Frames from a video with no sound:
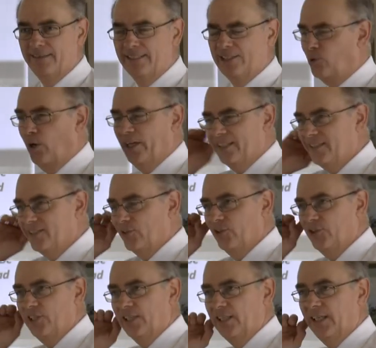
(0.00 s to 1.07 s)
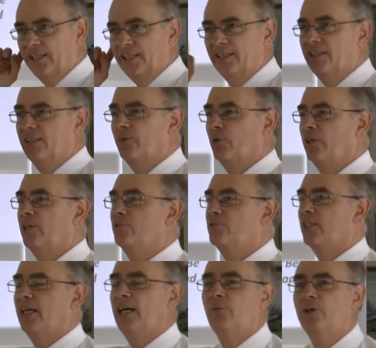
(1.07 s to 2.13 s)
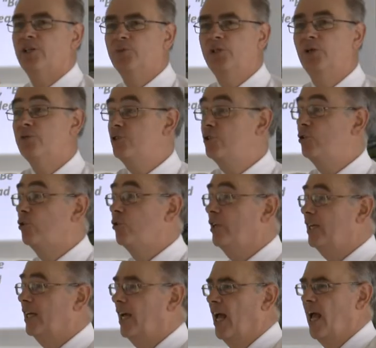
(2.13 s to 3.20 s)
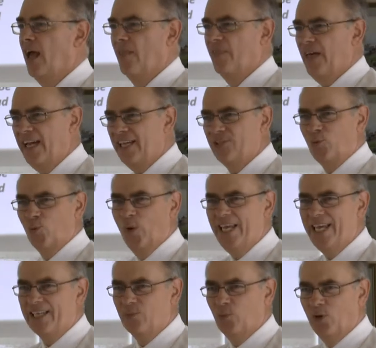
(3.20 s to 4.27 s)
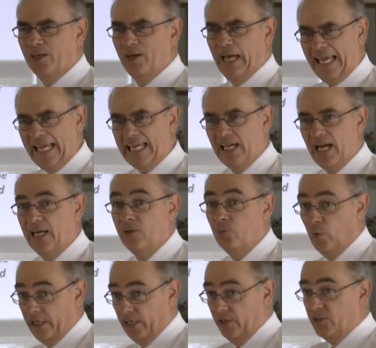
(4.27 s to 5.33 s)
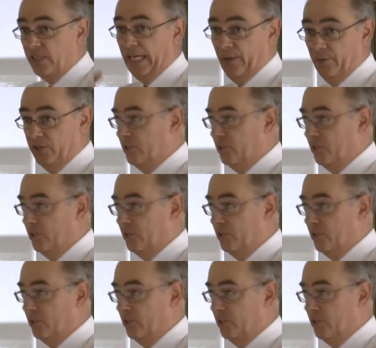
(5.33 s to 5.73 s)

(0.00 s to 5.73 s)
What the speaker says: quite astonishing. You know, we're used to that because we know the story. Yeah, that is weird. Hey, and wait till you see how he's